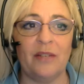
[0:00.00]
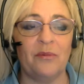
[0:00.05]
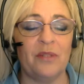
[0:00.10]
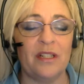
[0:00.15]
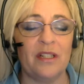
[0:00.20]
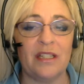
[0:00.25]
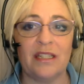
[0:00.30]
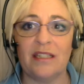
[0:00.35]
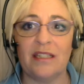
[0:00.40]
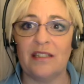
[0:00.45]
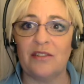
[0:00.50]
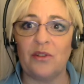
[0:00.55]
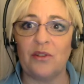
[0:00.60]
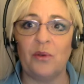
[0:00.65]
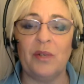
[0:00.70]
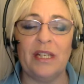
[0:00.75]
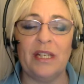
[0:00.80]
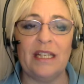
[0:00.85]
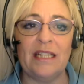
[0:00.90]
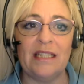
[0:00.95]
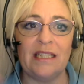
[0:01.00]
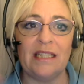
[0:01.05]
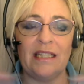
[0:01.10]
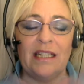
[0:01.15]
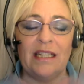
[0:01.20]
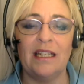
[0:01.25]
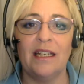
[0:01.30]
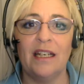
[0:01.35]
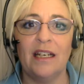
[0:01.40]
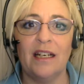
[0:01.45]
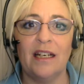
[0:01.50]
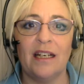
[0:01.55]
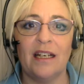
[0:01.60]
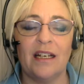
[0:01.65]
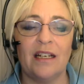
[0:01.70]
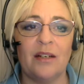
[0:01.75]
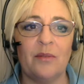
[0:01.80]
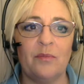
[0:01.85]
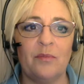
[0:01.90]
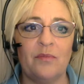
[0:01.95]
which is so easy.
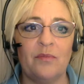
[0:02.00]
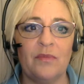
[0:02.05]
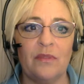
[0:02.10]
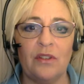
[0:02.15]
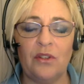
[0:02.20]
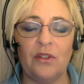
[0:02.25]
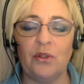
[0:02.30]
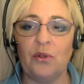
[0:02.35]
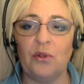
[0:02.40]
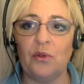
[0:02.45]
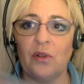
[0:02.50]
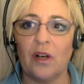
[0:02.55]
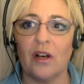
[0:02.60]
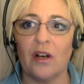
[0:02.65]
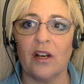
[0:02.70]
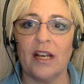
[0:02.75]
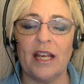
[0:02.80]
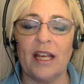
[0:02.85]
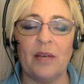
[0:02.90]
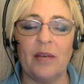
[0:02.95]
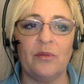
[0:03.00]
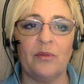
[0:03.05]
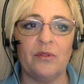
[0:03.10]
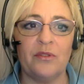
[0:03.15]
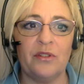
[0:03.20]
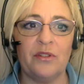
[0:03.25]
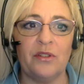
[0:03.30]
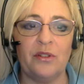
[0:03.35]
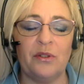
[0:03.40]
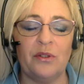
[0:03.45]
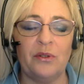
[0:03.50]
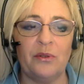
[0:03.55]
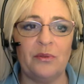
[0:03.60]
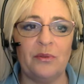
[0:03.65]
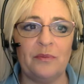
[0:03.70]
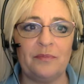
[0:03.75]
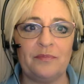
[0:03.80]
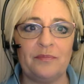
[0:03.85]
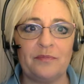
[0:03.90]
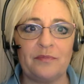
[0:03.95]
You are able to
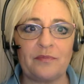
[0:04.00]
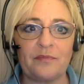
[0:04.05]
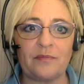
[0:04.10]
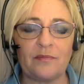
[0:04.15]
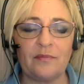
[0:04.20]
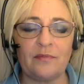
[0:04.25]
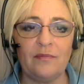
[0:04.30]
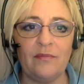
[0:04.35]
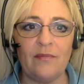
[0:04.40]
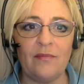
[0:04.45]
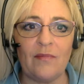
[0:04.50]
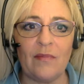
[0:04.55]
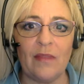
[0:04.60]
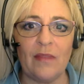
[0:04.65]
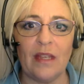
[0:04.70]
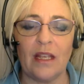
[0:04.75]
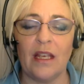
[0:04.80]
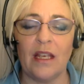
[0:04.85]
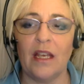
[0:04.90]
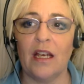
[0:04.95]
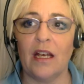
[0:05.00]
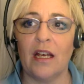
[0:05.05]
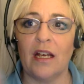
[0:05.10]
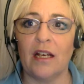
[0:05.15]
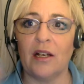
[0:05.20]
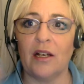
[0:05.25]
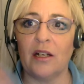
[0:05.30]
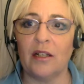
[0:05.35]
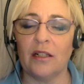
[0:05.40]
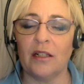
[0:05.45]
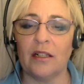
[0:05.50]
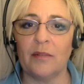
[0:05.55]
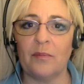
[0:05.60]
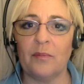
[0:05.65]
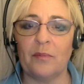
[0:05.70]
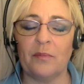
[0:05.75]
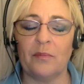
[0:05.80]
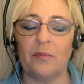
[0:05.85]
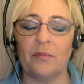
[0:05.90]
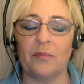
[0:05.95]
uh,
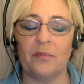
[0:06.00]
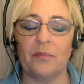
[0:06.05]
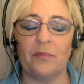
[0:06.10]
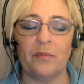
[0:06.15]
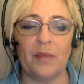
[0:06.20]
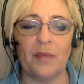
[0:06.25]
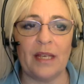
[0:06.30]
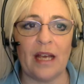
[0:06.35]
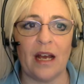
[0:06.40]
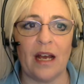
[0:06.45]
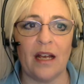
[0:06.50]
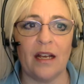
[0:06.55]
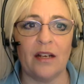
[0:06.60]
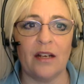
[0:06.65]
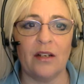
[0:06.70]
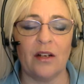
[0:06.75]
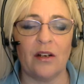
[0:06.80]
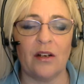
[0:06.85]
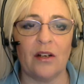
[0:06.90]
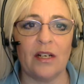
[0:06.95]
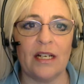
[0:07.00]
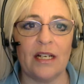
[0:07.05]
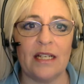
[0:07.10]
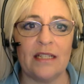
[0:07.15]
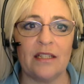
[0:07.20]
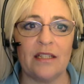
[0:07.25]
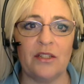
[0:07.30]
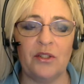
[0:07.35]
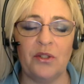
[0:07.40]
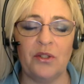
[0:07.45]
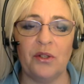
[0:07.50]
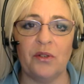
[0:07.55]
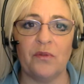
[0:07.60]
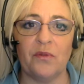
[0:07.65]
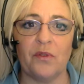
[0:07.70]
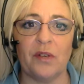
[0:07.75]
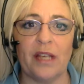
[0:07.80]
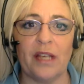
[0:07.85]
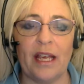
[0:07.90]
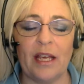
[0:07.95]
be hired on as a tutor
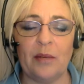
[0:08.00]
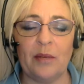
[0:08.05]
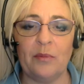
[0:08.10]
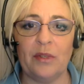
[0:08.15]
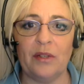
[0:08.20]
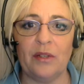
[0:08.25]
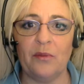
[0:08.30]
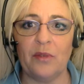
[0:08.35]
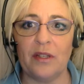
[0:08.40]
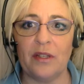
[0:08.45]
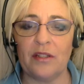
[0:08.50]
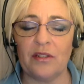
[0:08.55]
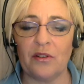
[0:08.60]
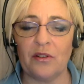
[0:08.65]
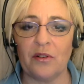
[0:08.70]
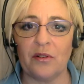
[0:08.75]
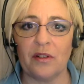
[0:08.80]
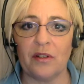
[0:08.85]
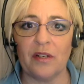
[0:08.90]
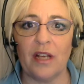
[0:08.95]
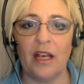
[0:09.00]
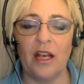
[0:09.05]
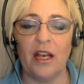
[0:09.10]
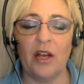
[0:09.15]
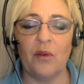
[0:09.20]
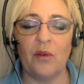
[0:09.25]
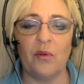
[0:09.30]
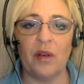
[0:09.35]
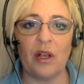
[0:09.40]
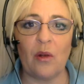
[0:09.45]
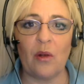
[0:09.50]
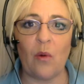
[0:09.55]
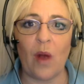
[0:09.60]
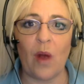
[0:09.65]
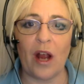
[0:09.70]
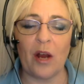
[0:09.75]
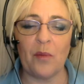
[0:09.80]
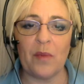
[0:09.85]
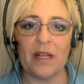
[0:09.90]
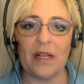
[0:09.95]
for Cambly with certain
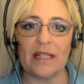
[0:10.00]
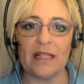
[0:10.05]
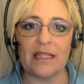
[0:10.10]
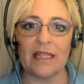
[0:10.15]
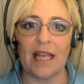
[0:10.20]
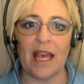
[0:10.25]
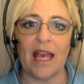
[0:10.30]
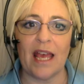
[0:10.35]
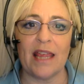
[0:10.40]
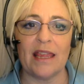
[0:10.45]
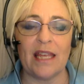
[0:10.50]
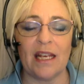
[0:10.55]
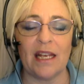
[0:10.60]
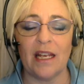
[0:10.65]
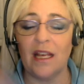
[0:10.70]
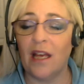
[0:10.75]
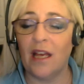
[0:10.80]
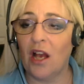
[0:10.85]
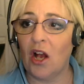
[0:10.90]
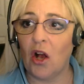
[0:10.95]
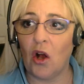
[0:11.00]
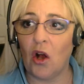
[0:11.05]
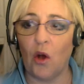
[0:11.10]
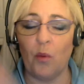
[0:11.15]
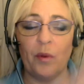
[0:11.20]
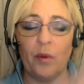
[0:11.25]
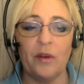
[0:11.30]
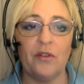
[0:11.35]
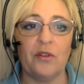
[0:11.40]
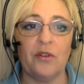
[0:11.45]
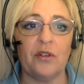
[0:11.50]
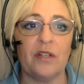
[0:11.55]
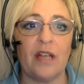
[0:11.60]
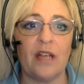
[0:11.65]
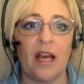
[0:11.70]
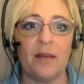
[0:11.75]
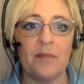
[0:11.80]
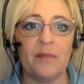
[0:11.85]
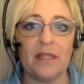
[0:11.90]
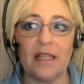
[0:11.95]
requirements and then open your
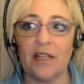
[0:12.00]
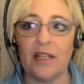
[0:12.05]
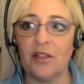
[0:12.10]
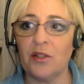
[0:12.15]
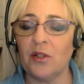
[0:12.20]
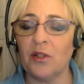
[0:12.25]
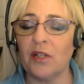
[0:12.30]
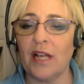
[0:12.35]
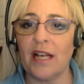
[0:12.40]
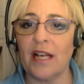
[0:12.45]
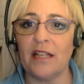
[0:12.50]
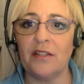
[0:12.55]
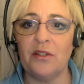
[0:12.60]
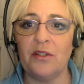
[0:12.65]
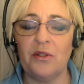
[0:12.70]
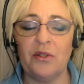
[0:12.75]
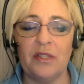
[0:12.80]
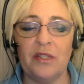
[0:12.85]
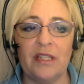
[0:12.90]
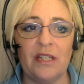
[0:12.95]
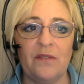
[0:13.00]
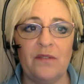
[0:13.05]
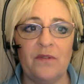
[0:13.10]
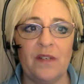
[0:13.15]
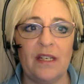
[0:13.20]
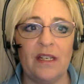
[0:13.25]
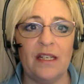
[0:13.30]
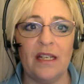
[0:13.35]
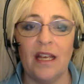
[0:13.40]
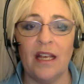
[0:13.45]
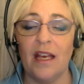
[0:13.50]
time schedule as you see fit.